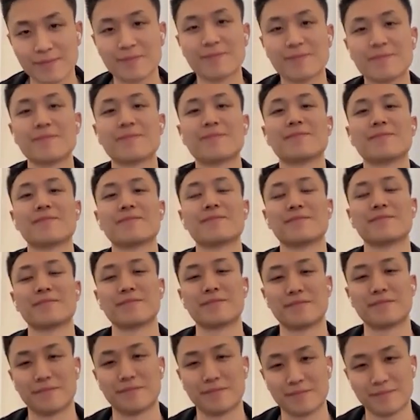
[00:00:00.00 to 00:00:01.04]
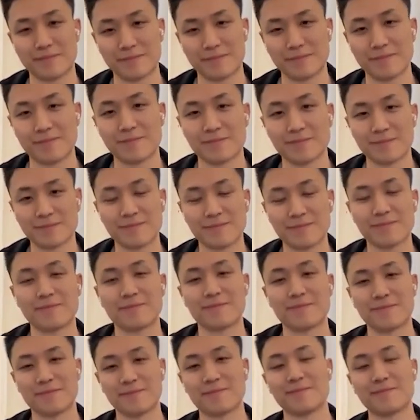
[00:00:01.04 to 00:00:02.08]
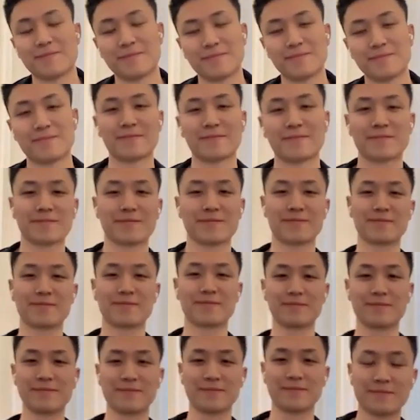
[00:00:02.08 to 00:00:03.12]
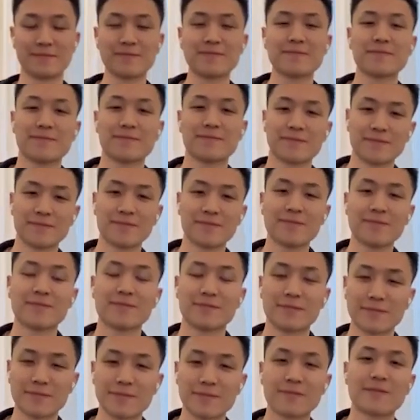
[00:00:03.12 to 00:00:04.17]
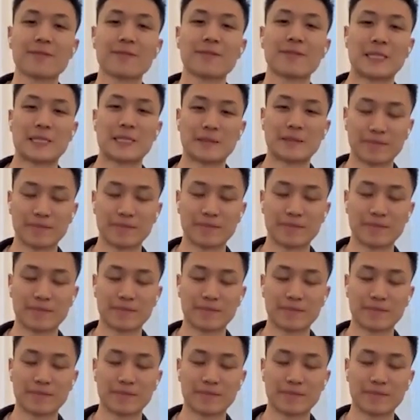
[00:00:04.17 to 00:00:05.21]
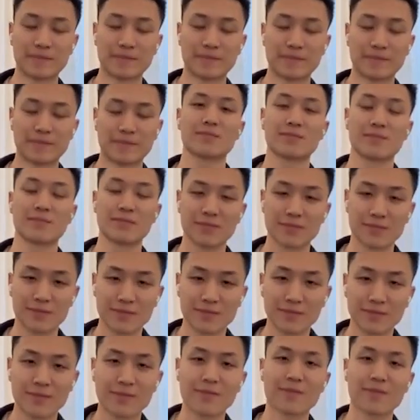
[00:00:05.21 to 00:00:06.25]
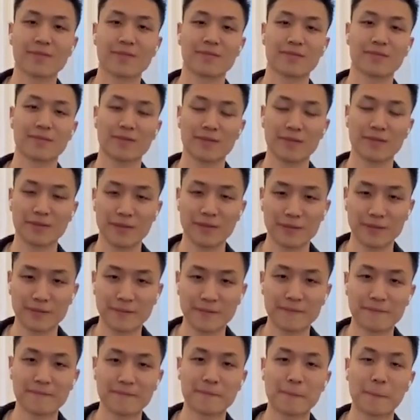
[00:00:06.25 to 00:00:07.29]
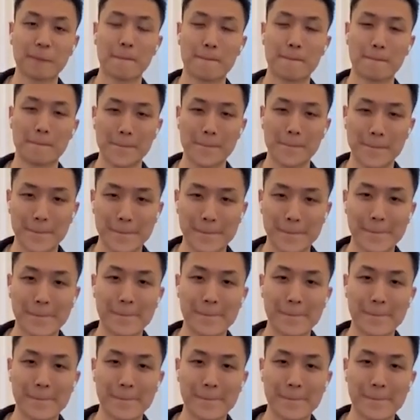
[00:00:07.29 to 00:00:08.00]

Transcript: This person isn't speaking.